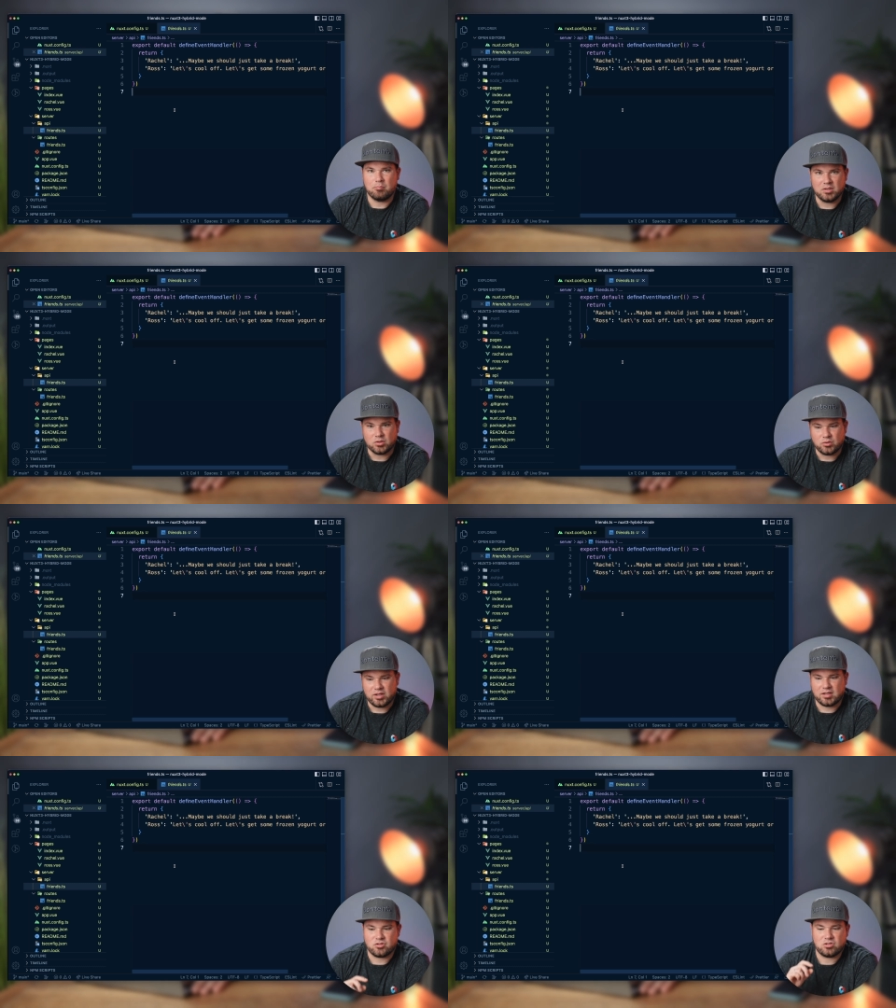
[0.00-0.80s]
build
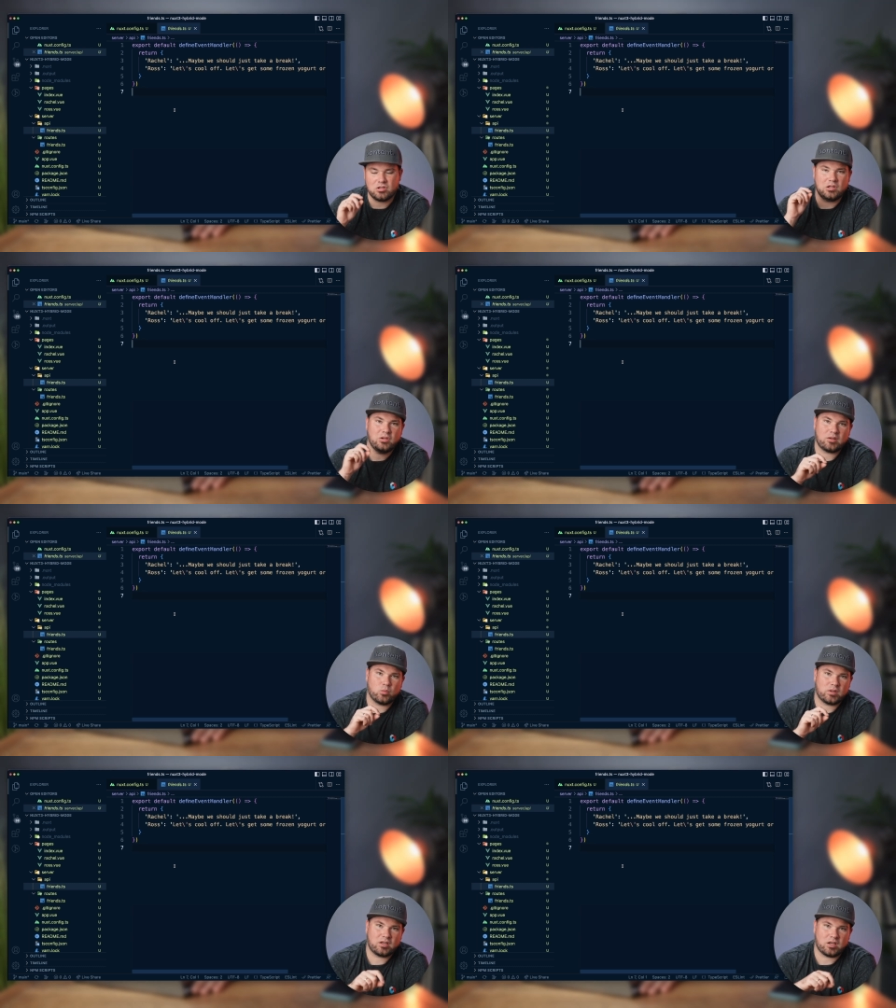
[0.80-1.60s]
and look at
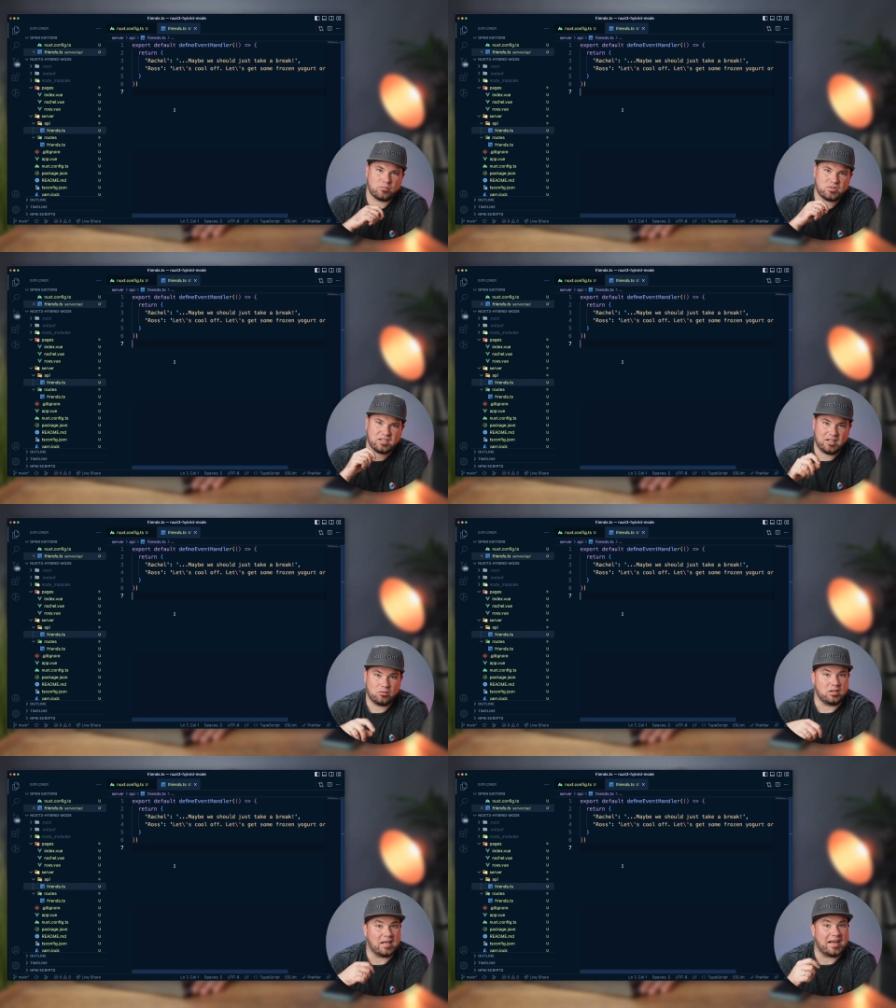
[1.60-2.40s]
what comes
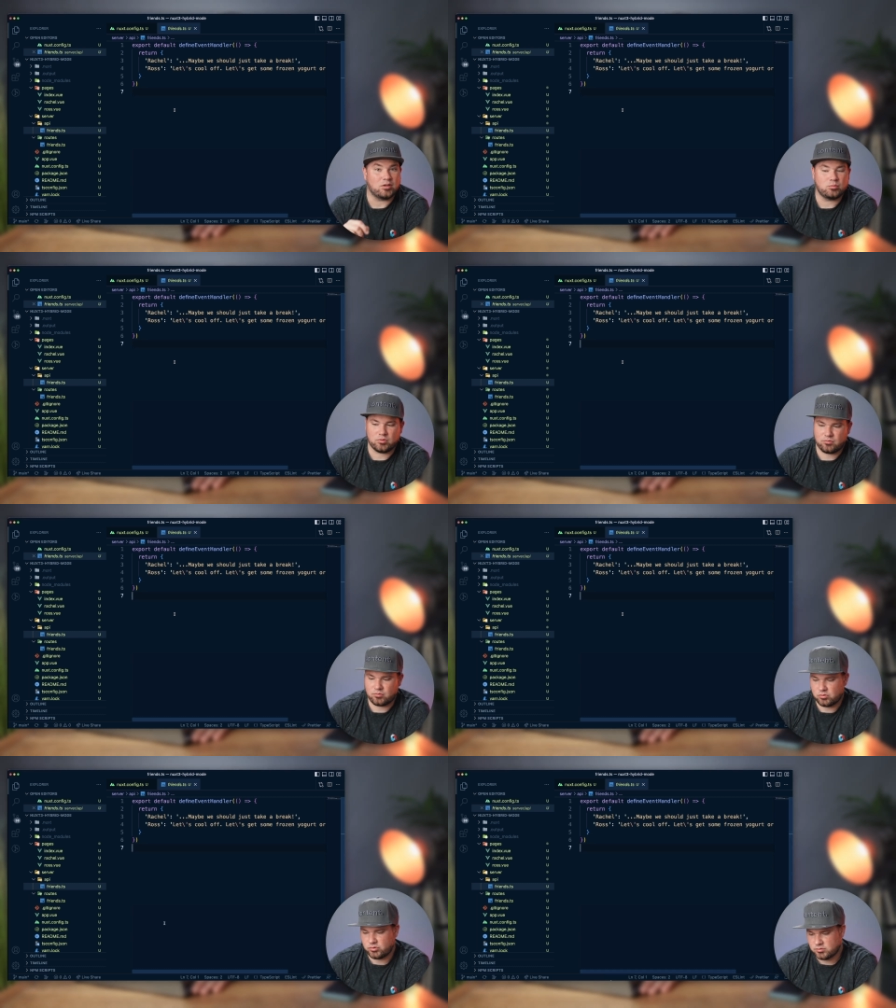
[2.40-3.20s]
into the output
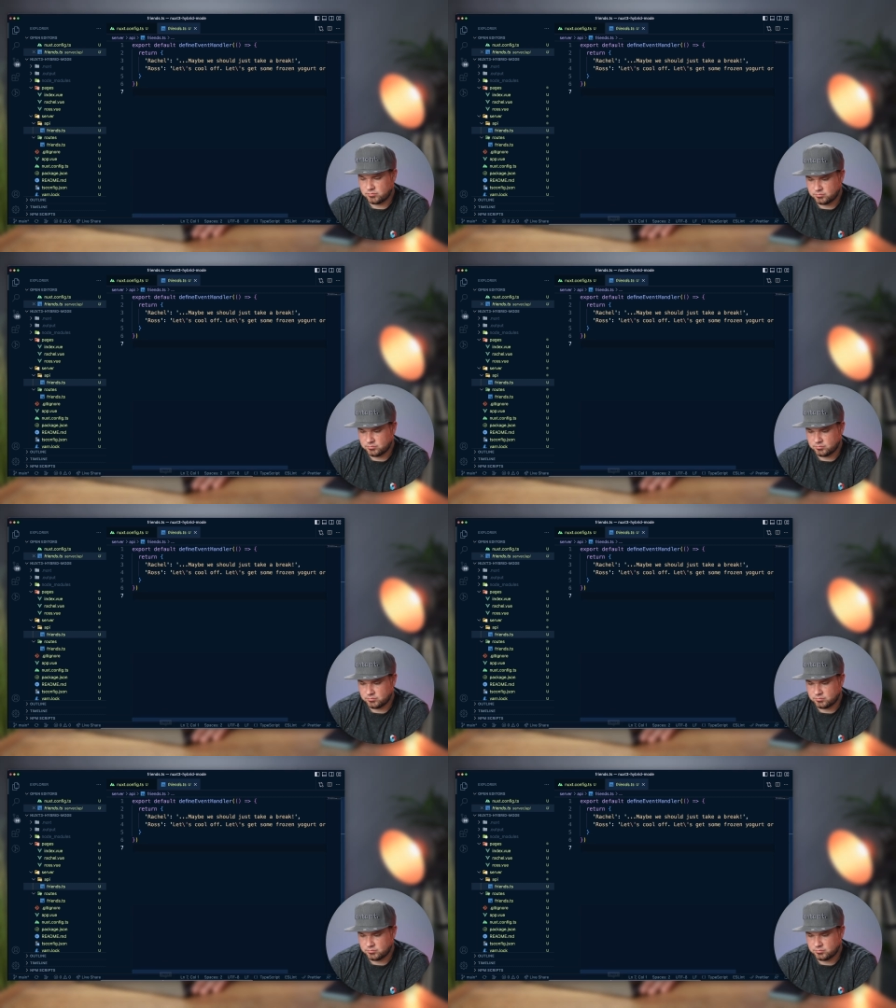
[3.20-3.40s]
folder.